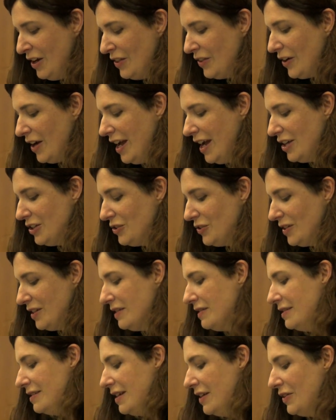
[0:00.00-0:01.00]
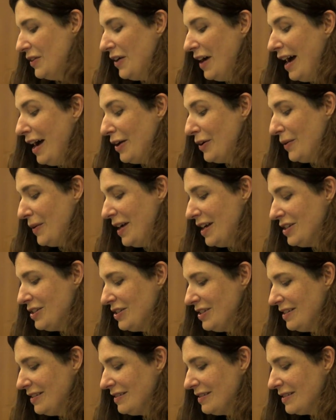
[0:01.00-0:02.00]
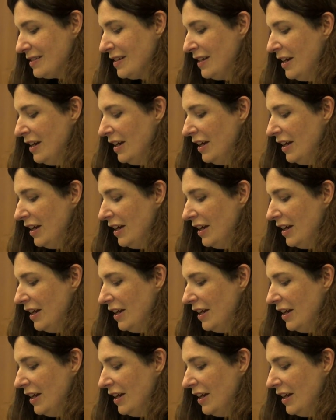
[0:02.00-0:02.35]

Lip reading: their hatreds, and their adorations,